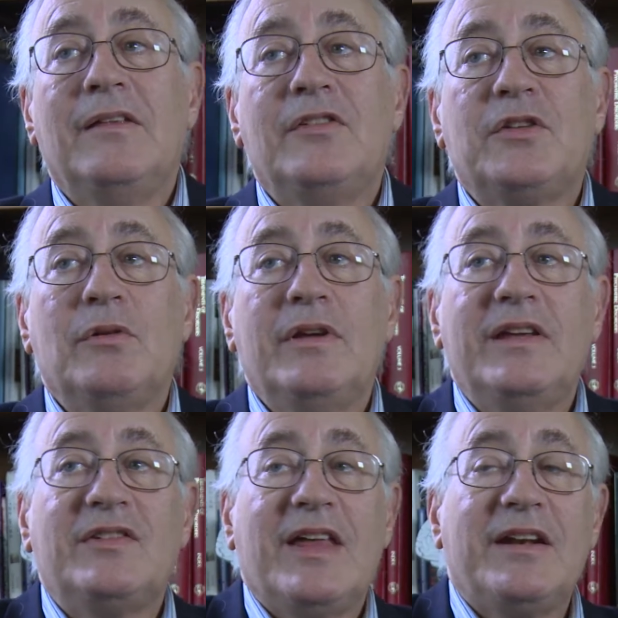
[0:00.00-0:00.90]
So
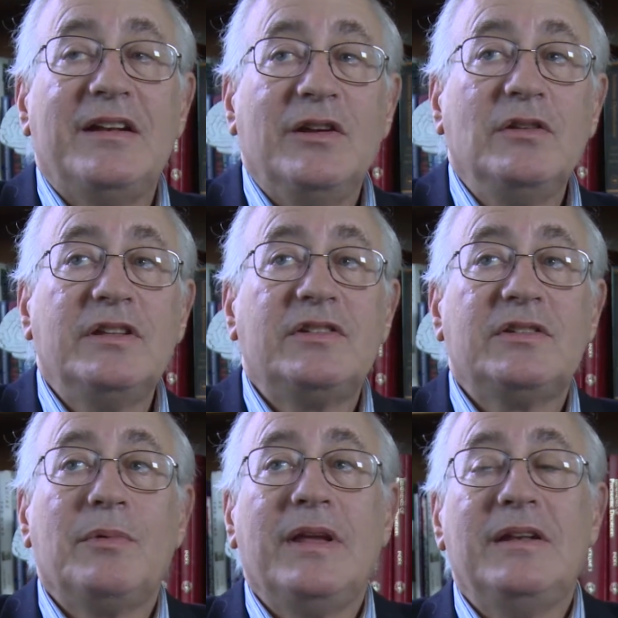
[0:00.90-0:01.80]
is that an illness
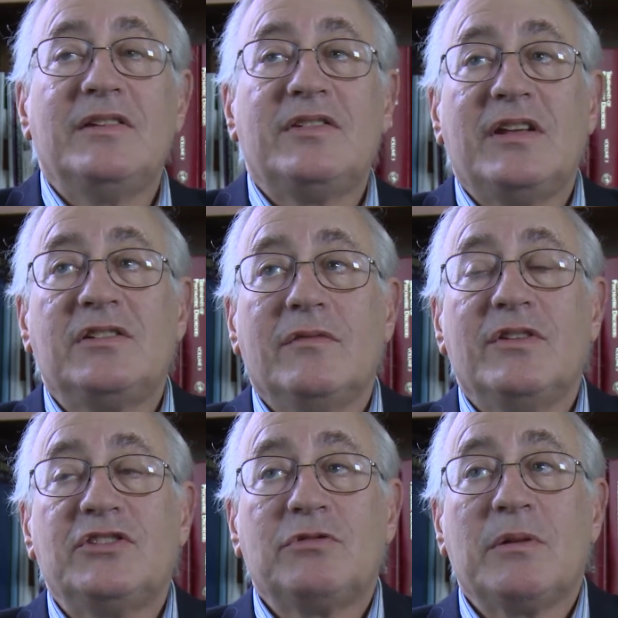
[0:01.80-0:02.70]
in the sense of a
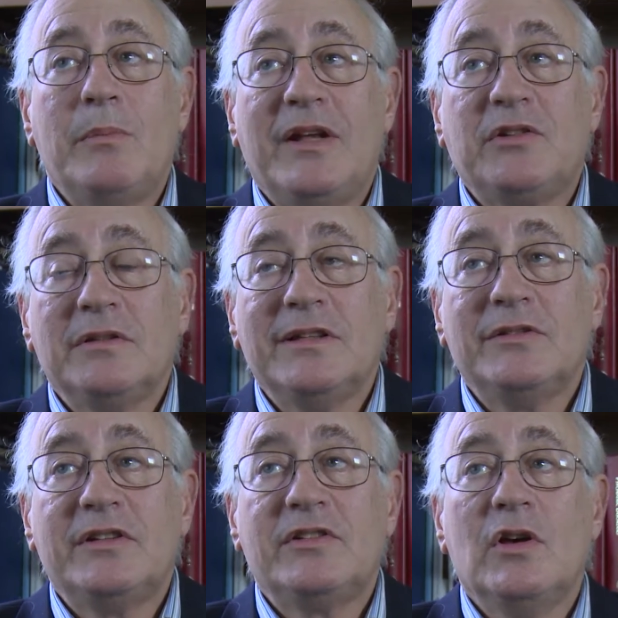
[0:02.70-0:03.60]
strict mental
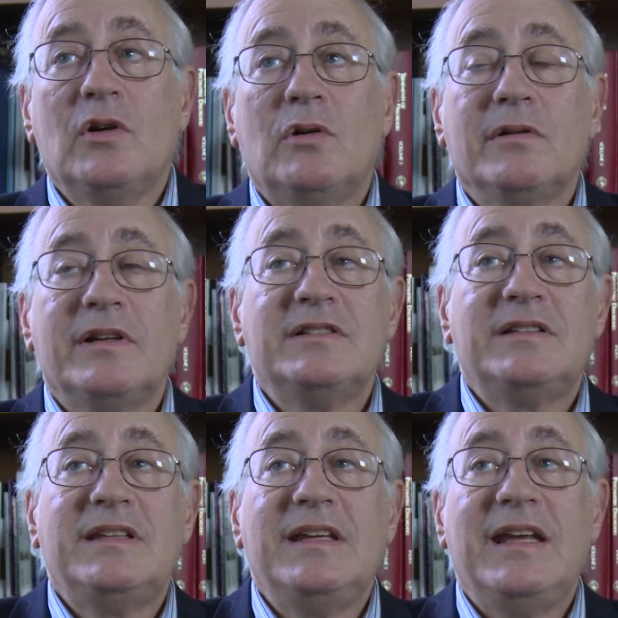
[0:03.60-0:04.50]
illness, or is
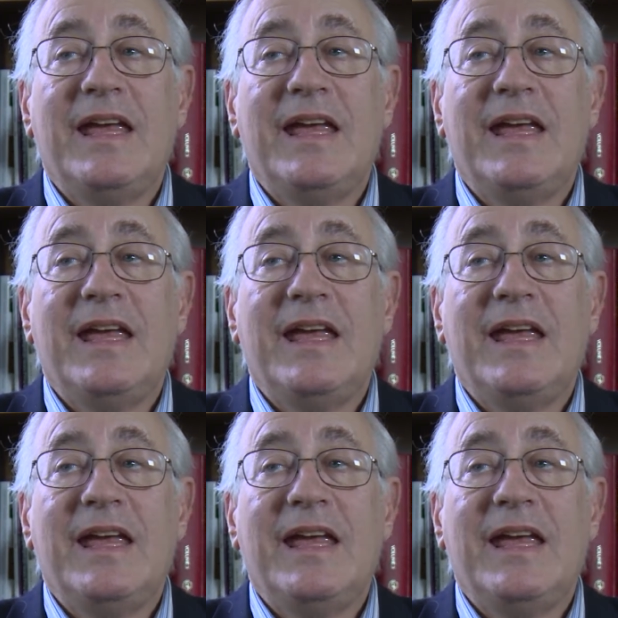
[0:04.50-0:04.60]
it the